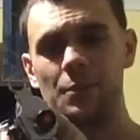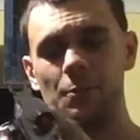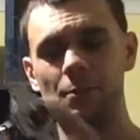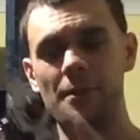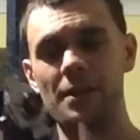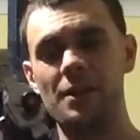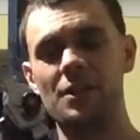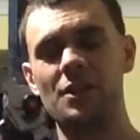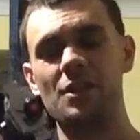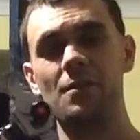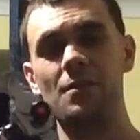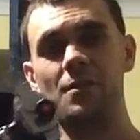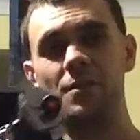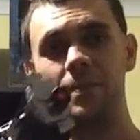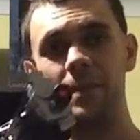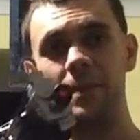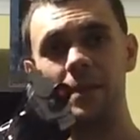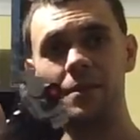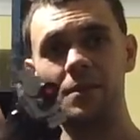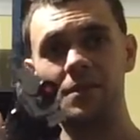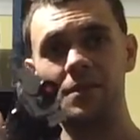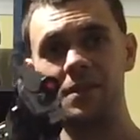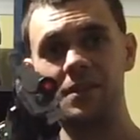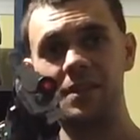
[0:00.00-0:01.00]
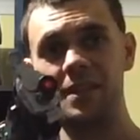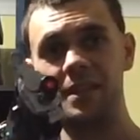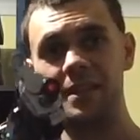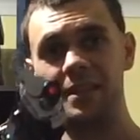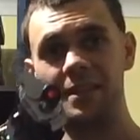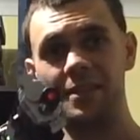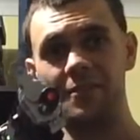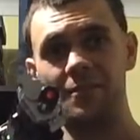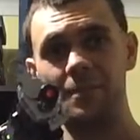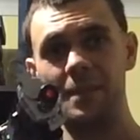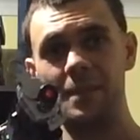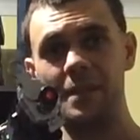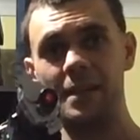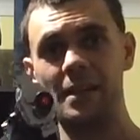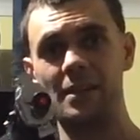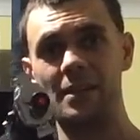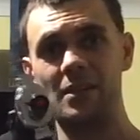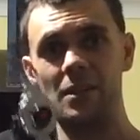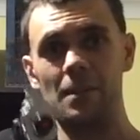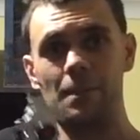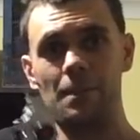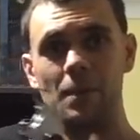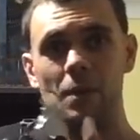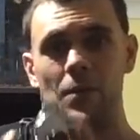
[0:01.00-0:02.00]
direction, is because it's easier for me to get
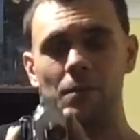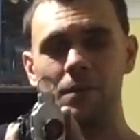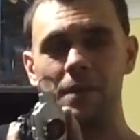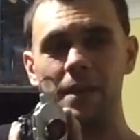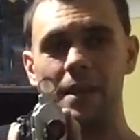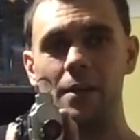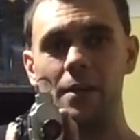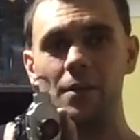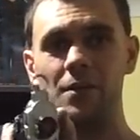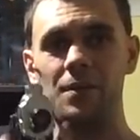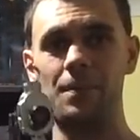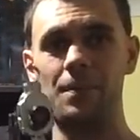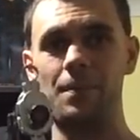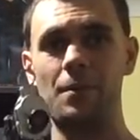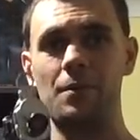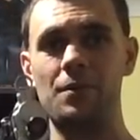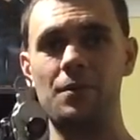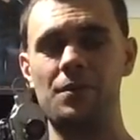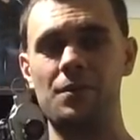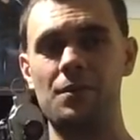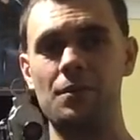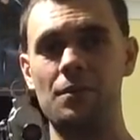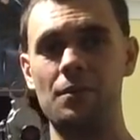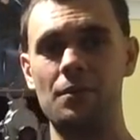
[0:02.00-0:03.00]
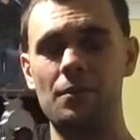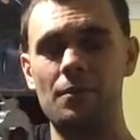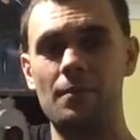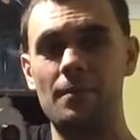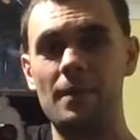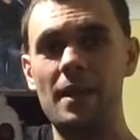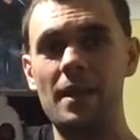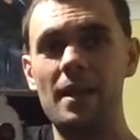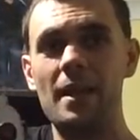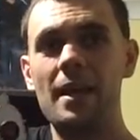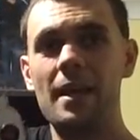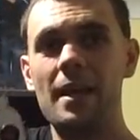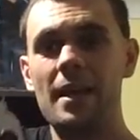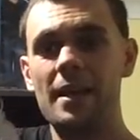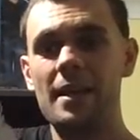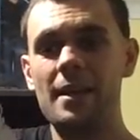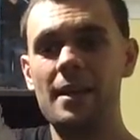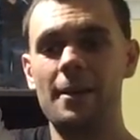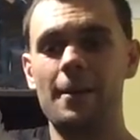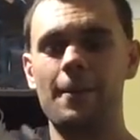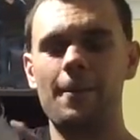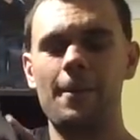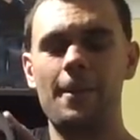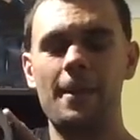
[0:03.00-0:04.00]
to the bolt now as opposed to
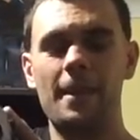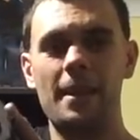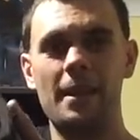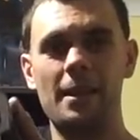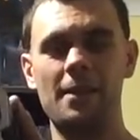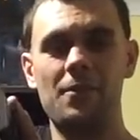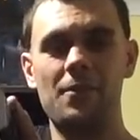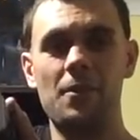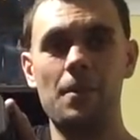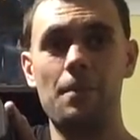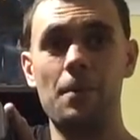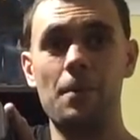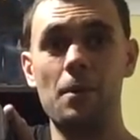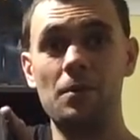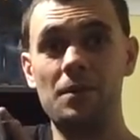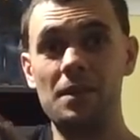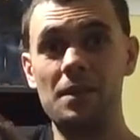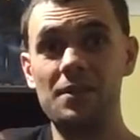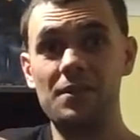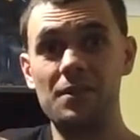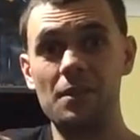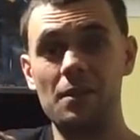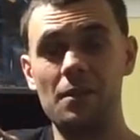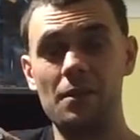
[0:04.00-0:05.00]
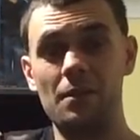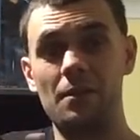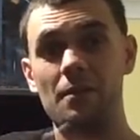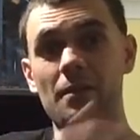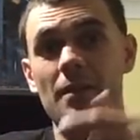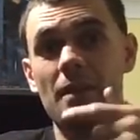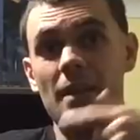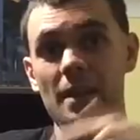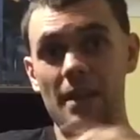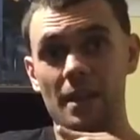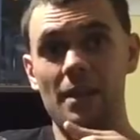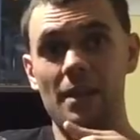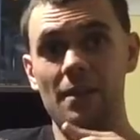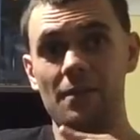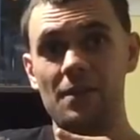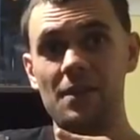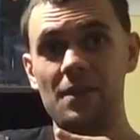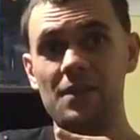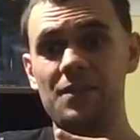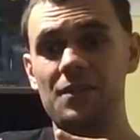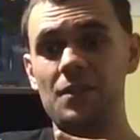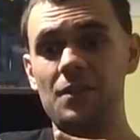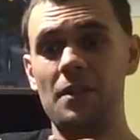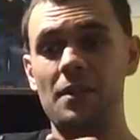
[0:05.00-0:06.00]
here. And if the bolt is on
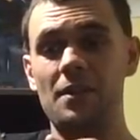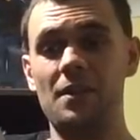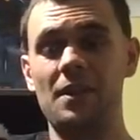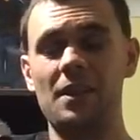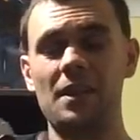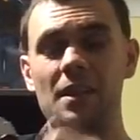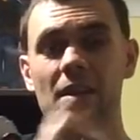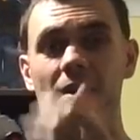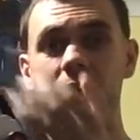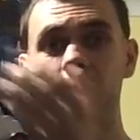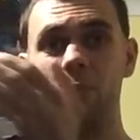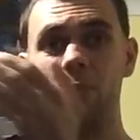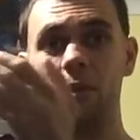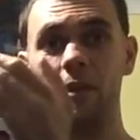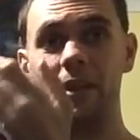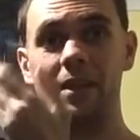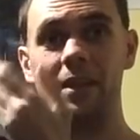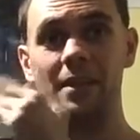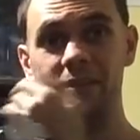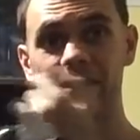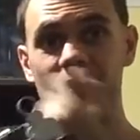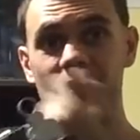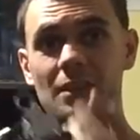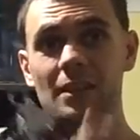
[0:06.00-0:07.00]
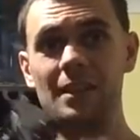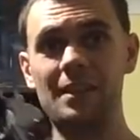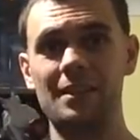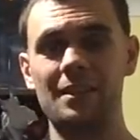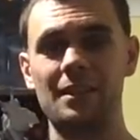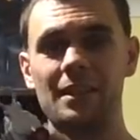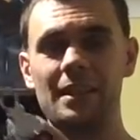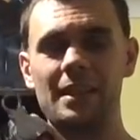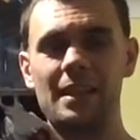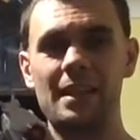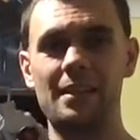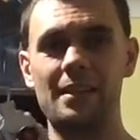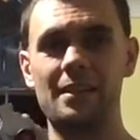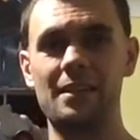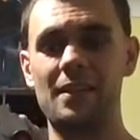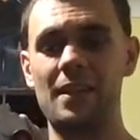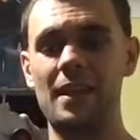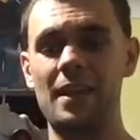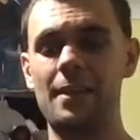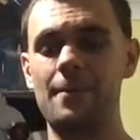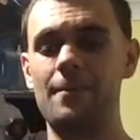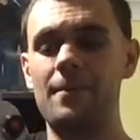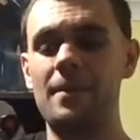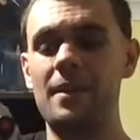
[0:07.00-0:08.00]
this side of the gun, well, I can still easily get to
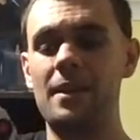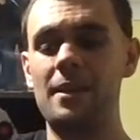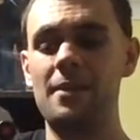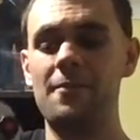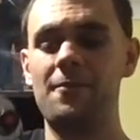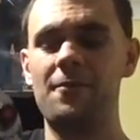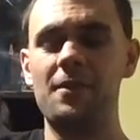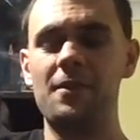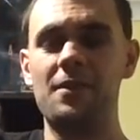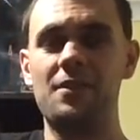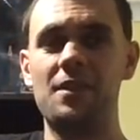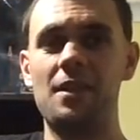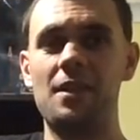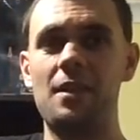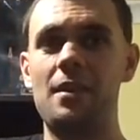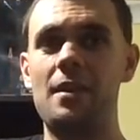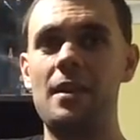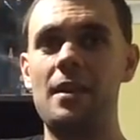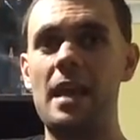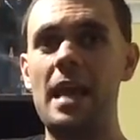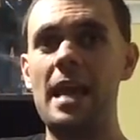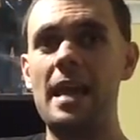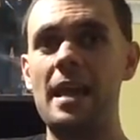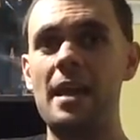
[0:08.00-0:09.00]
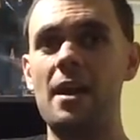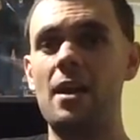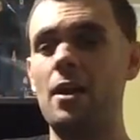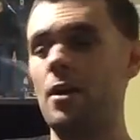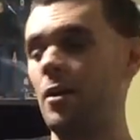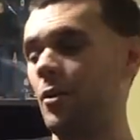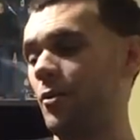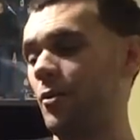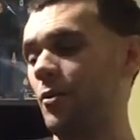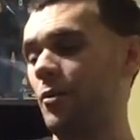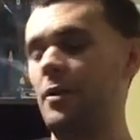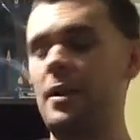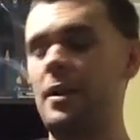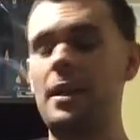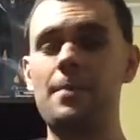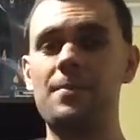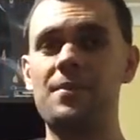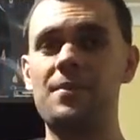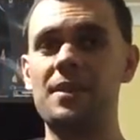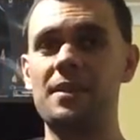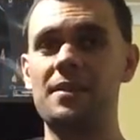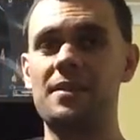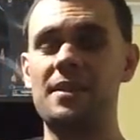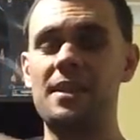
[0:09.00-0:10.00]
that, and if it's an AR or
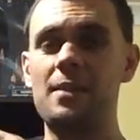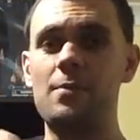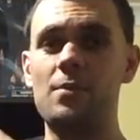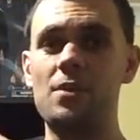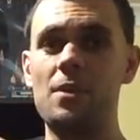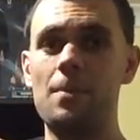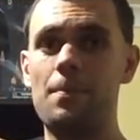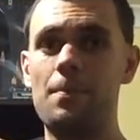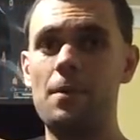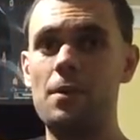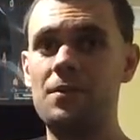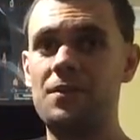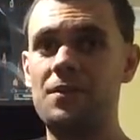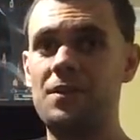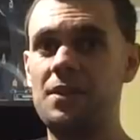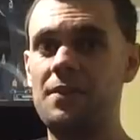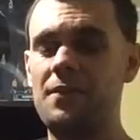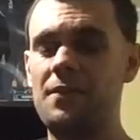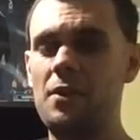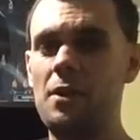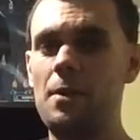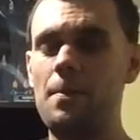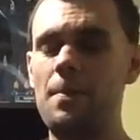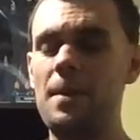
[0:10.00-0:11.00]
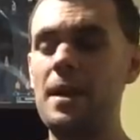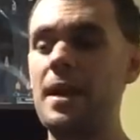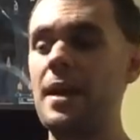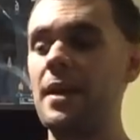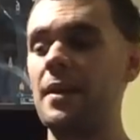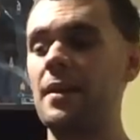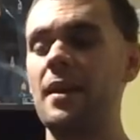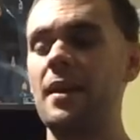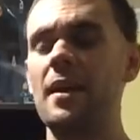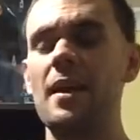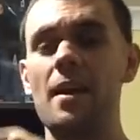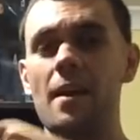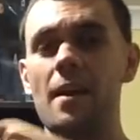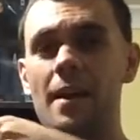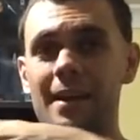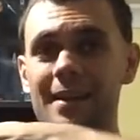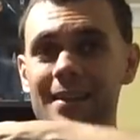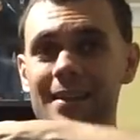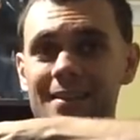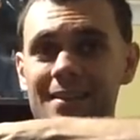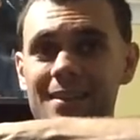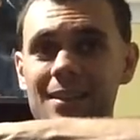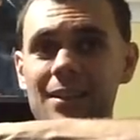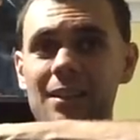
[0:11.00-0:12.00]
M16 with a bolt at the very back, I
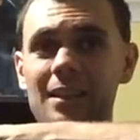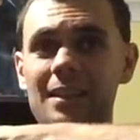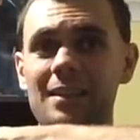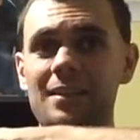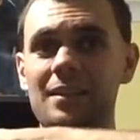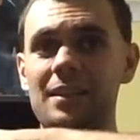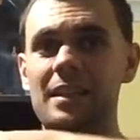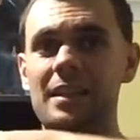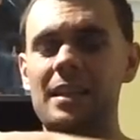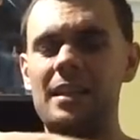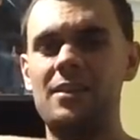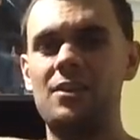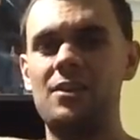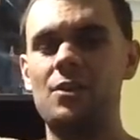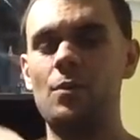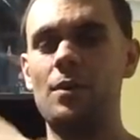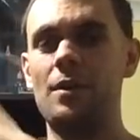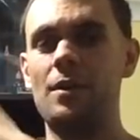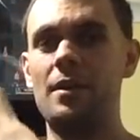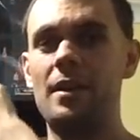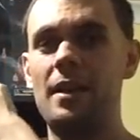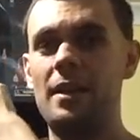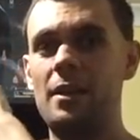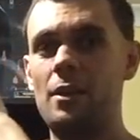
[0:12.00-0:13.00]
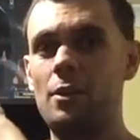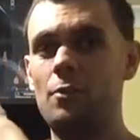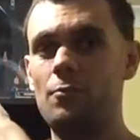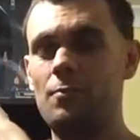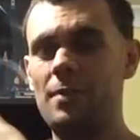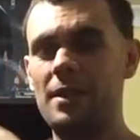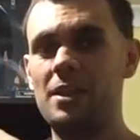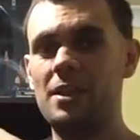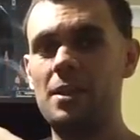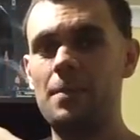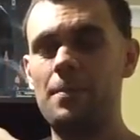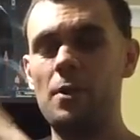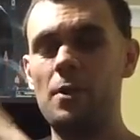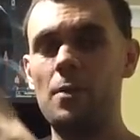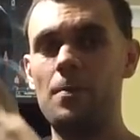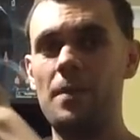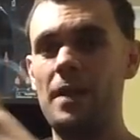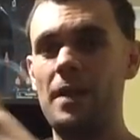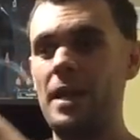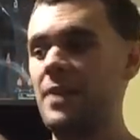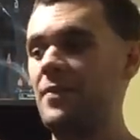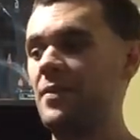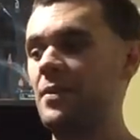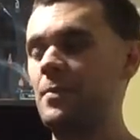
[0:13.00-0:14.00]
can still easily get to it, and I'll rack the bolt
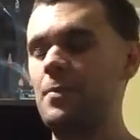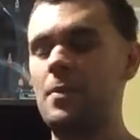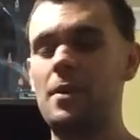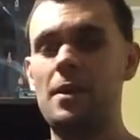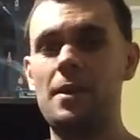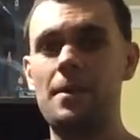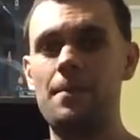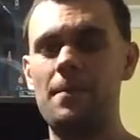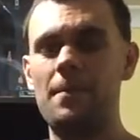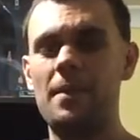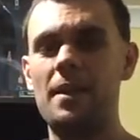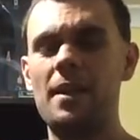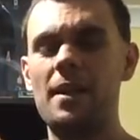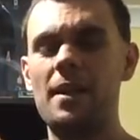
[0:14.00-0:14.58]
by having my